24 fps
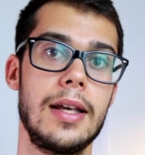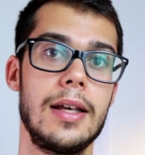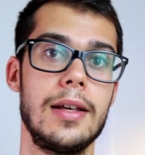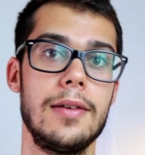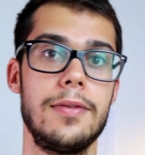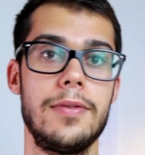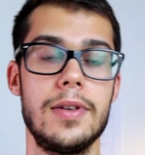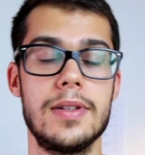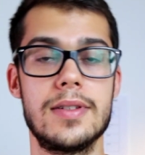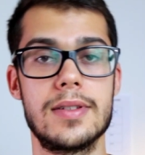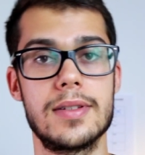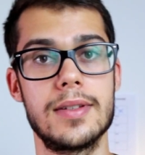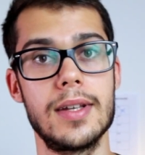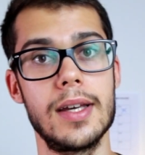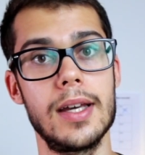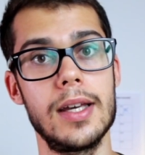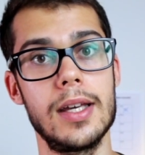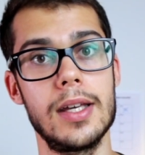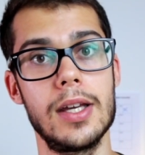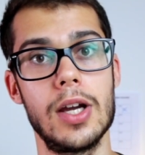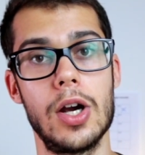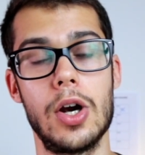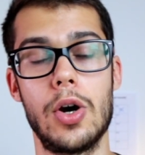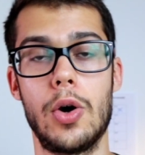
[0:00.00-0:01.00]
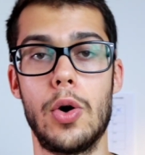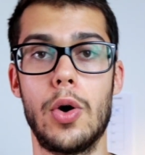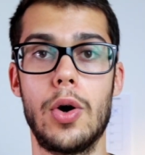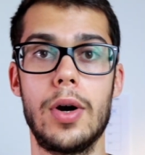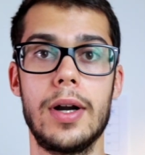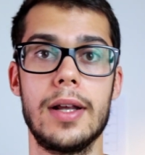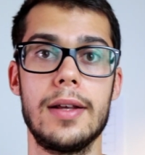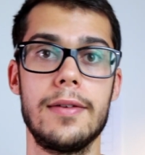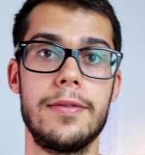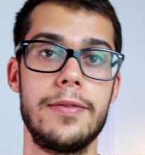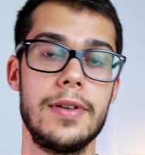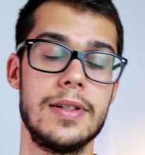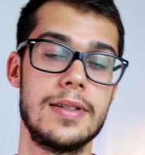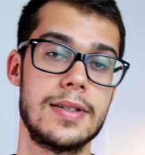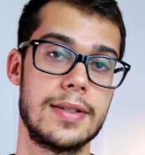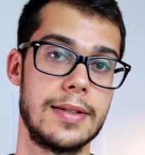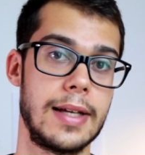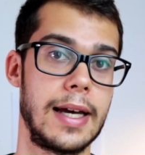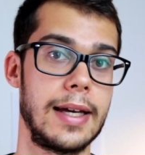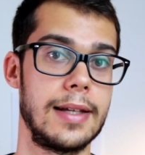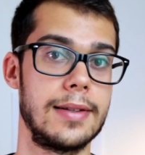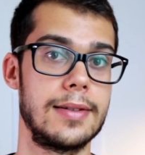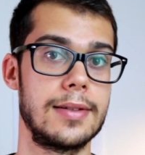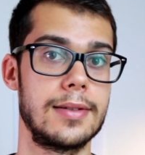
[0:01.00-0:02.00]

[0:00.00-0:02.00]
if it's day or if it's night.